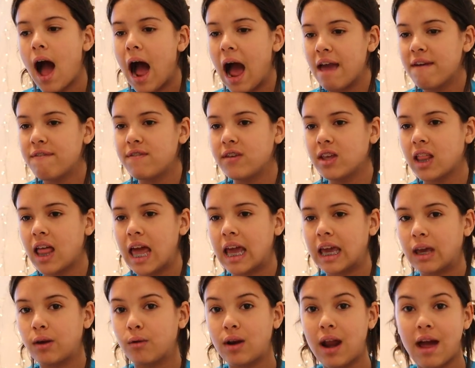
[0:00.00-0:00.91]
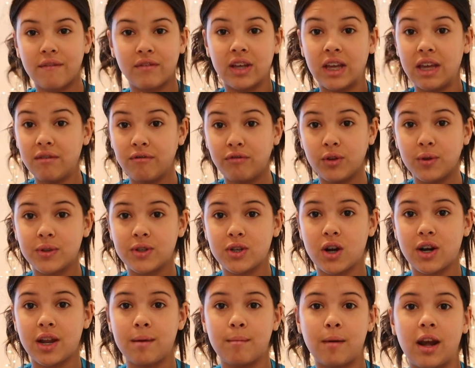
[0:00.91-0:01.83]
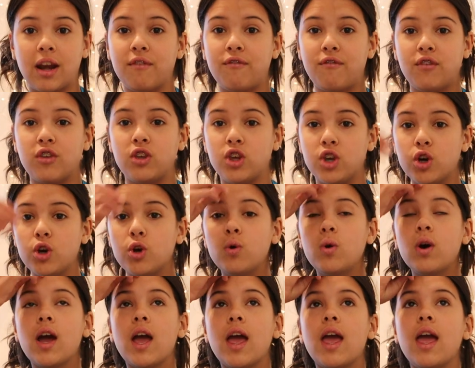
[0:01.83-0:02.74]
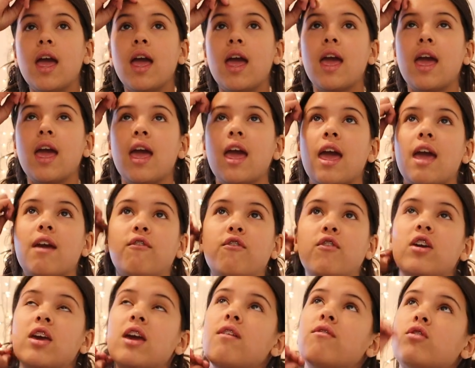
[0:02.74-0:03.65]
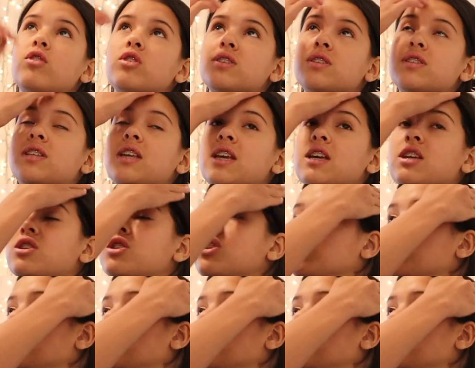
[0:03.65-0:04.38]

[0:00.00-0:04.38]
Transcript: I feel like it would have an influence on him. And if he ever sees